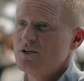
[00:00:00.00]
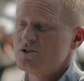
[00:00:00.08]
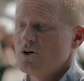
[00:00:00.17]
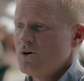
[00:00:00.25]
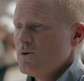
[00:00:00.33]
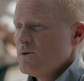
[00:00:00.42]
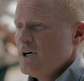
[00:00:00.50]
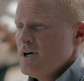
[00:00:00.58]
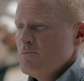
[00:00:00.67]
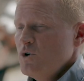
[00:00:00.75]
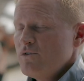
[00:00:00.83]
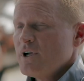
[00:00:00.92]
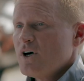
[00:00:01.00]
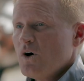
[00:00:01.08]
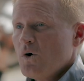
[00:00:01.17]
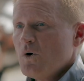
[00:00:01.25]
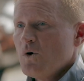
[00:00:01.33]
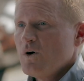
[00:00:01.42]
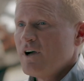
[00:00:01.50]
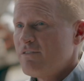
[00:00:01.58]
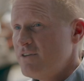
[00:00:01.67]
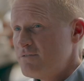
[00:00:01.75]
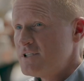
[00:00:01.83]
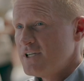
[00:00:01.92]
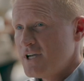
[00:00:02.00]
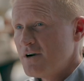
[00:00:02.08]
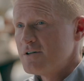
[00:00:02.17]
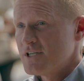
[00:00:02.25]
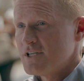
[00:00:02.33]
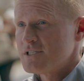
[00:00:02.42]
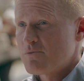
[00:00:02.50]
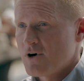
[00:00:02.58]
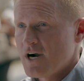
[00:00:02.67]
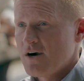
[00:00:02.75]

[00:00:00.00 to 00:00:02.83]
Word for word: So moving coal at 1,500 tons per